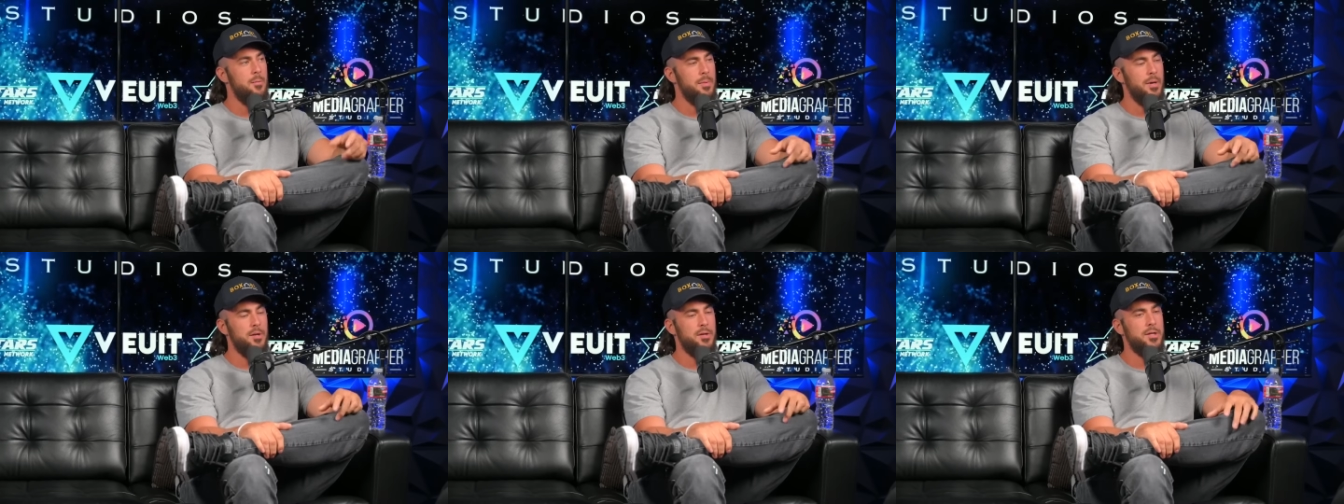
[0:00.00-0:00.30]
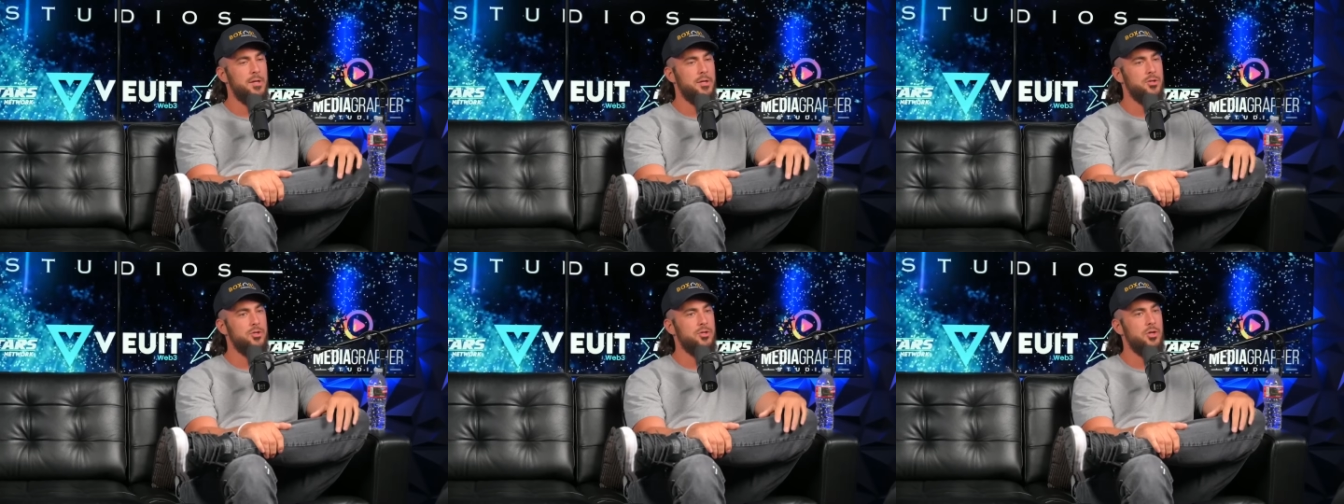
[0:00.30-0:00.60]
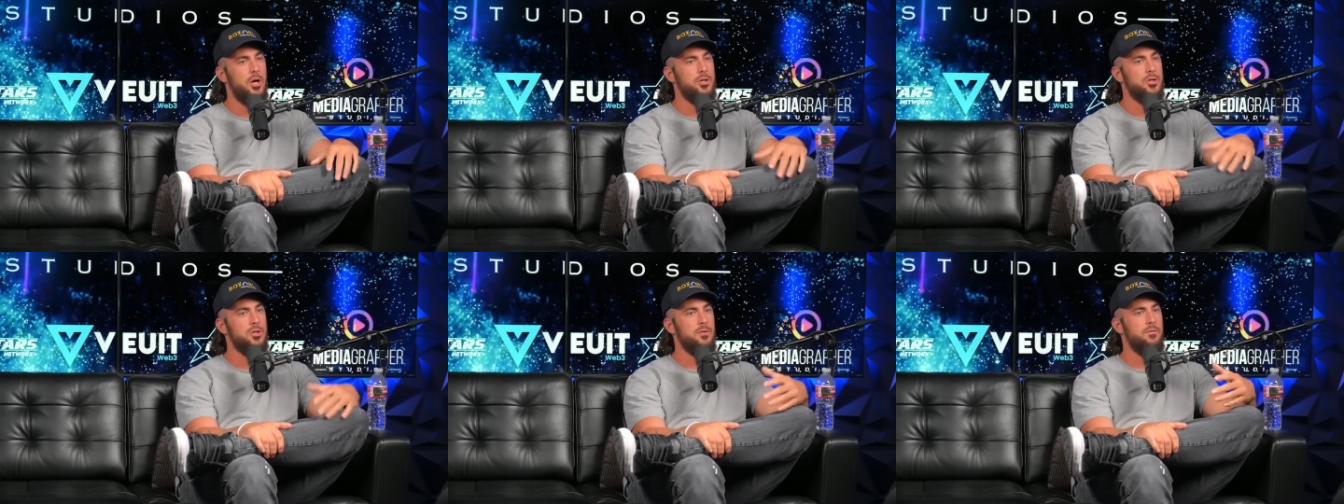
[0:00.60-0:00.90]
building
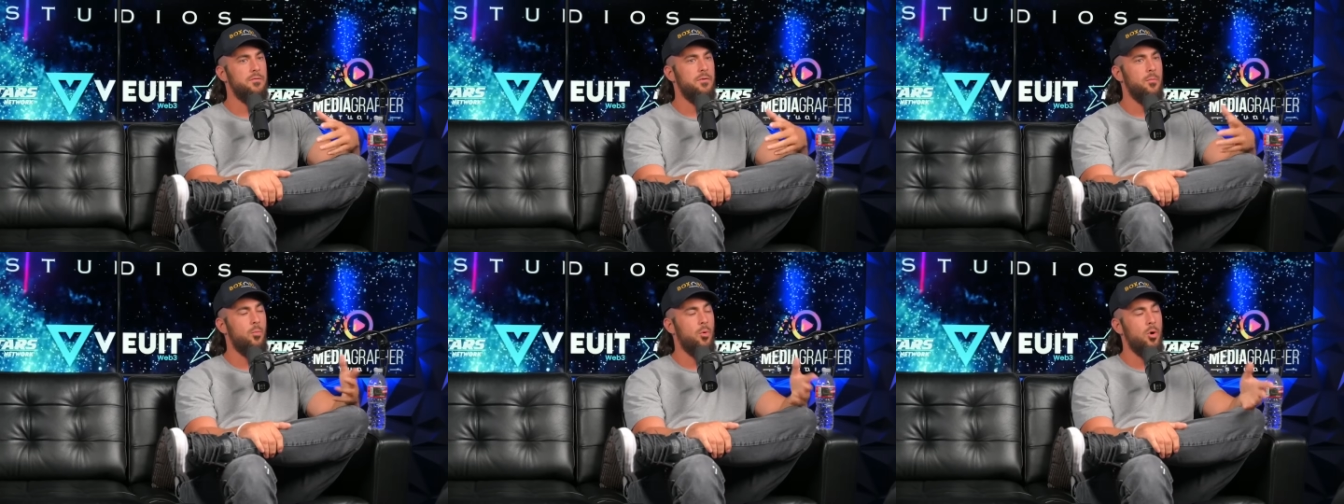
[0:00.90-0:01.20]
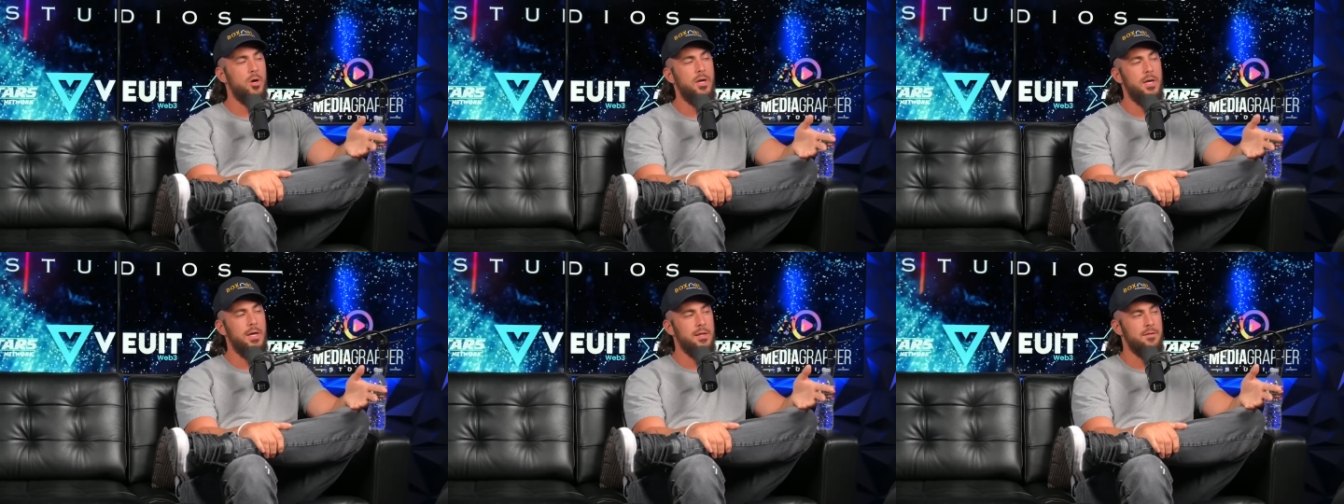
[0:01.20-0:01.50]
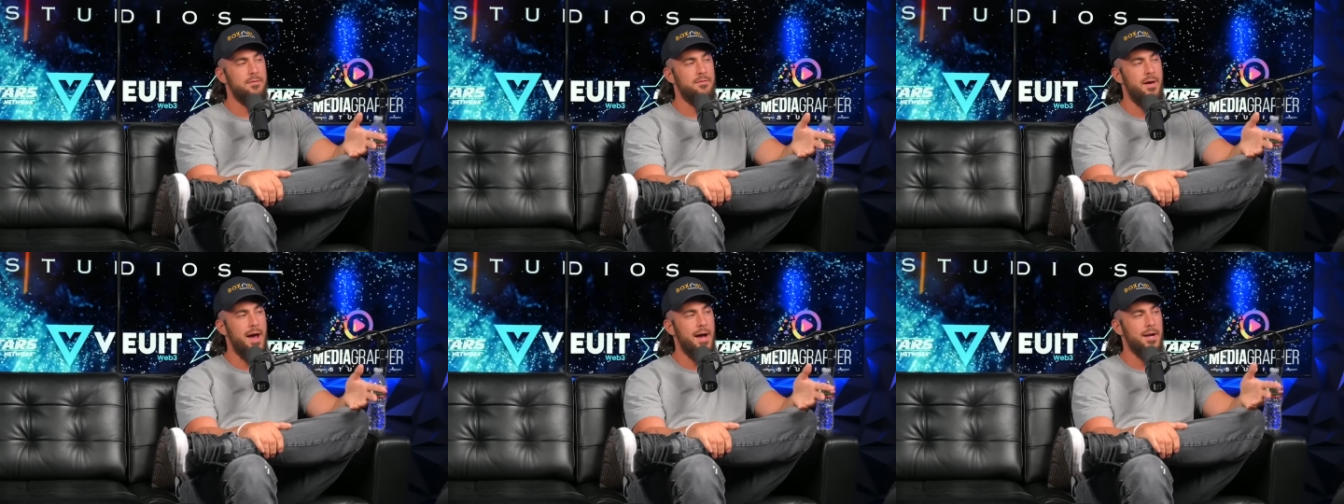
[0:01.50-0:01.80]
construction from working
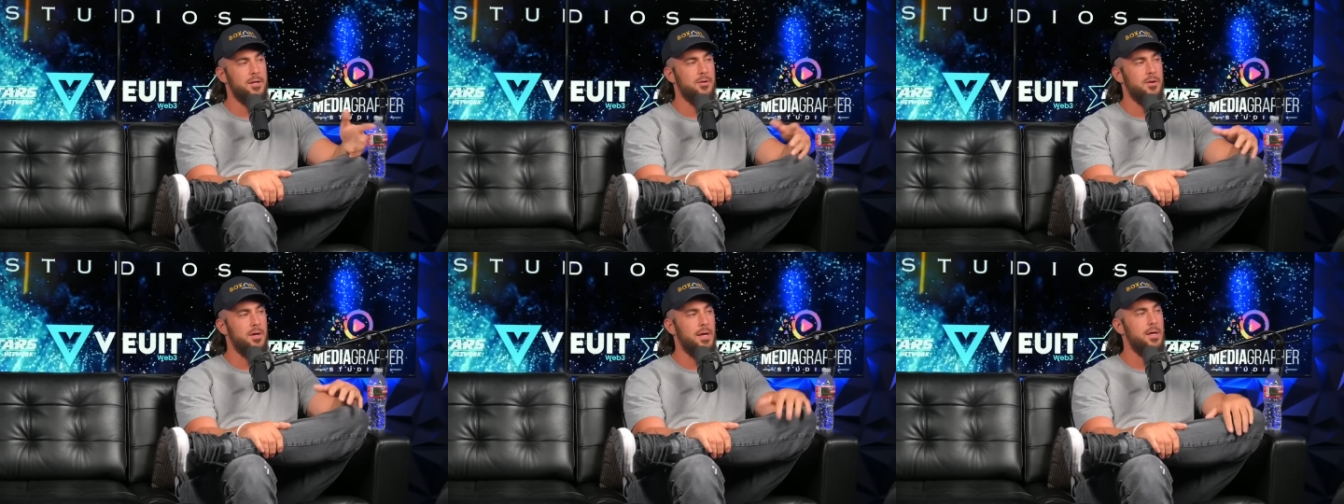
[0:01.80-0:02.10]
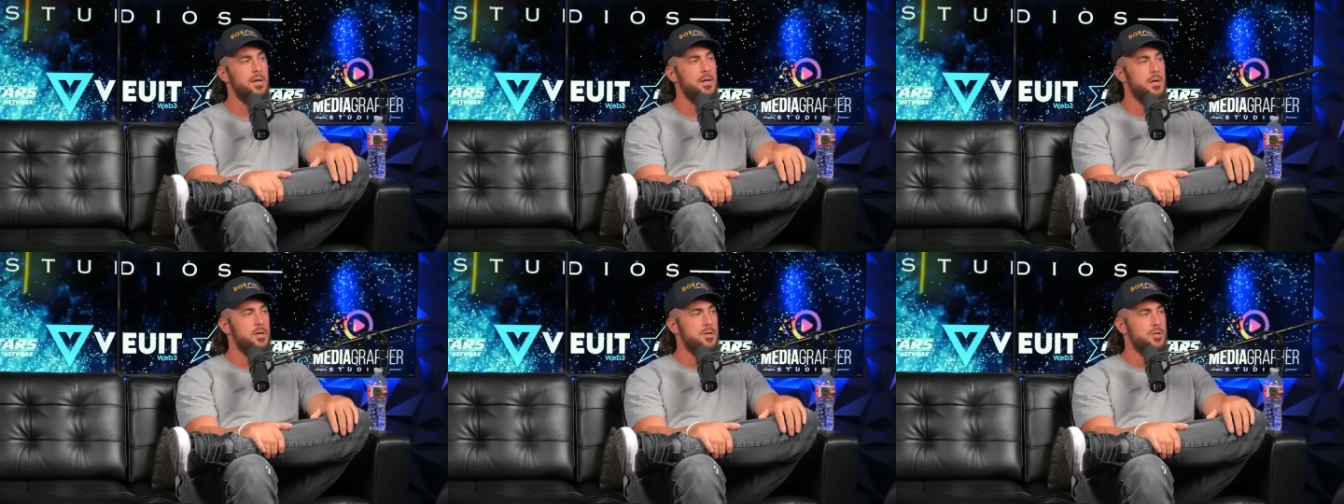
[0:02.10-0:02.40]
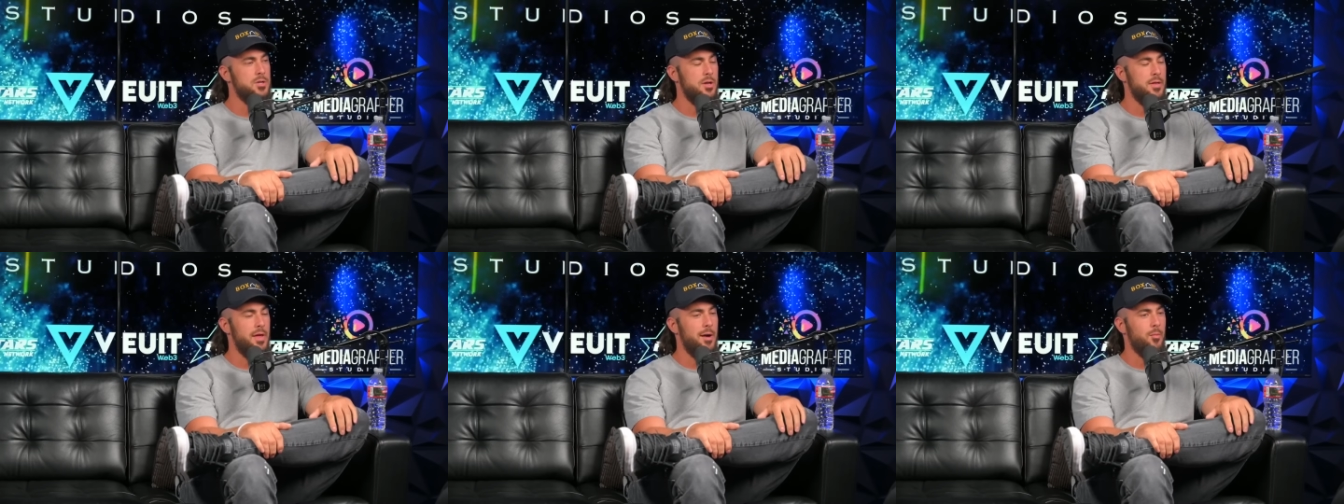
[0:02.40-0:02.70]
in the factory,
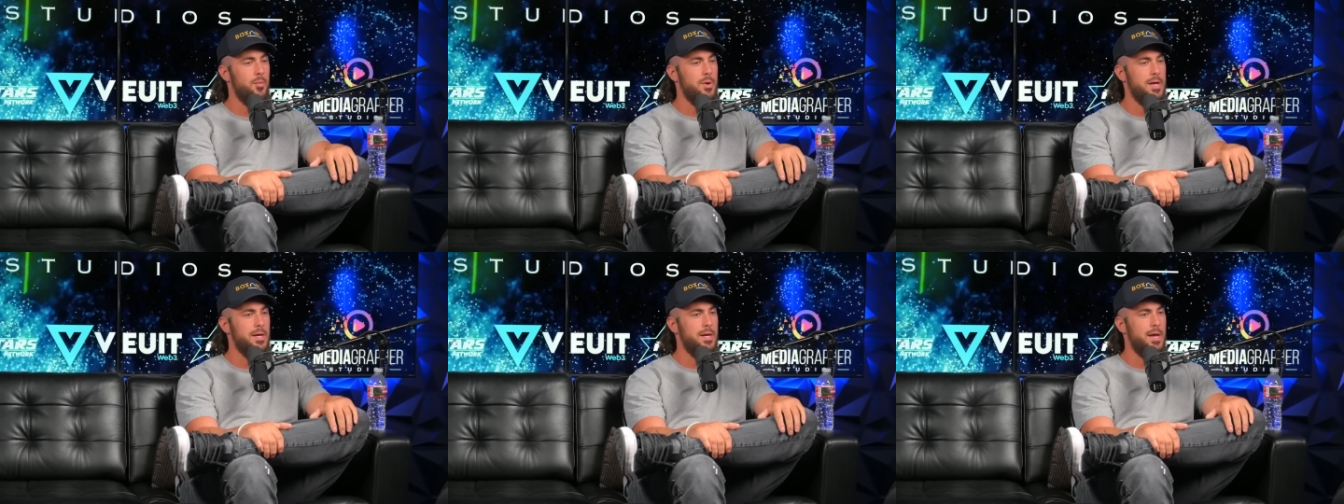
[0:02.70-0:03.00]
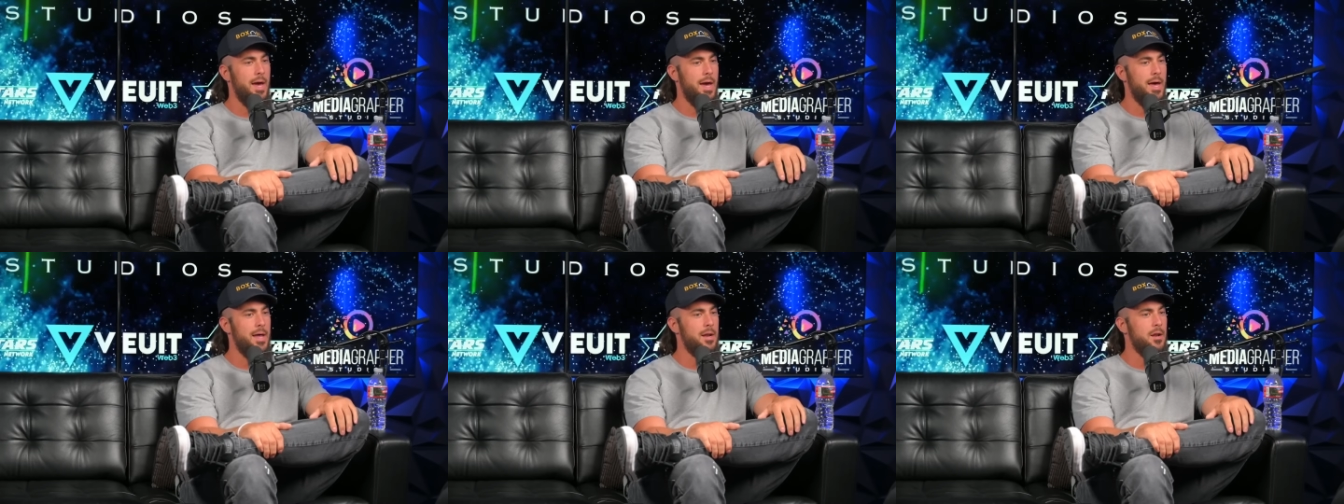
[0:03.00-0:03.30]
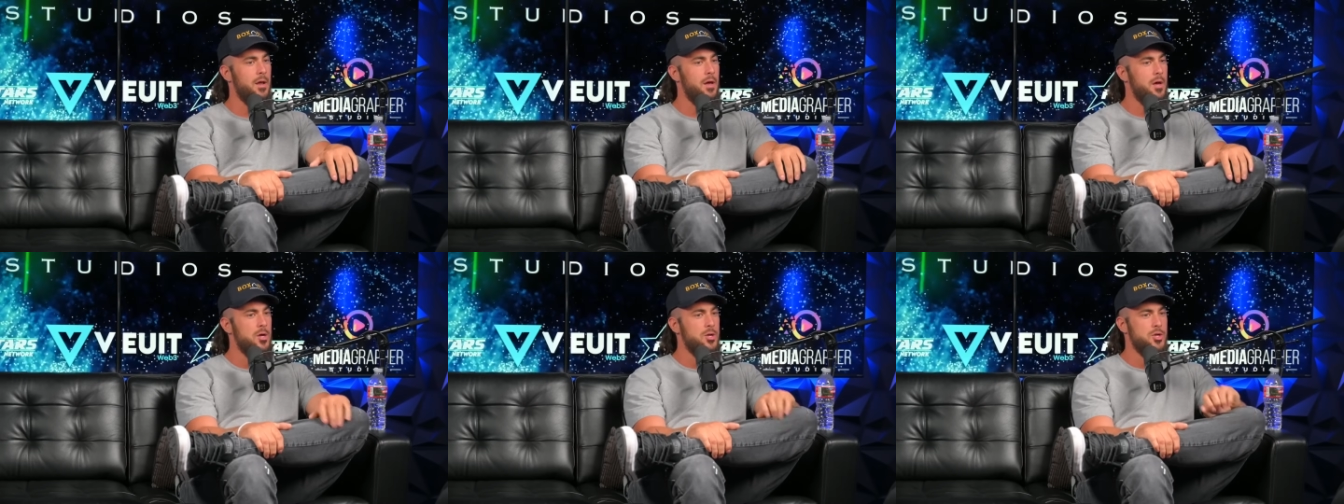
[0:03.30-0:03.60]
so that we
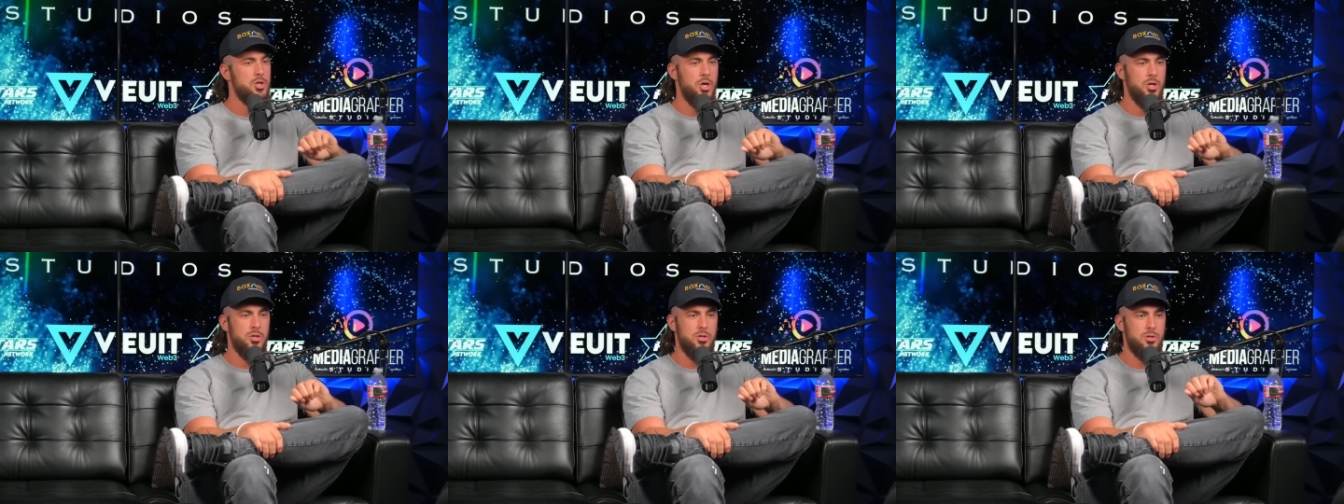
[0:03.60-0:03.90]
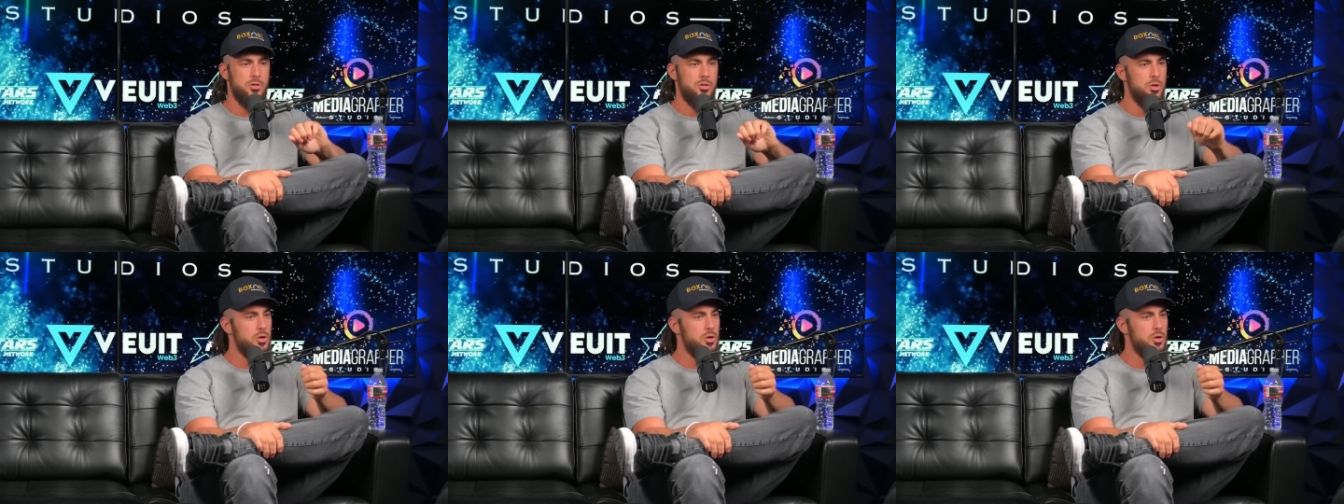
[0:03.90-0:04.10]
can just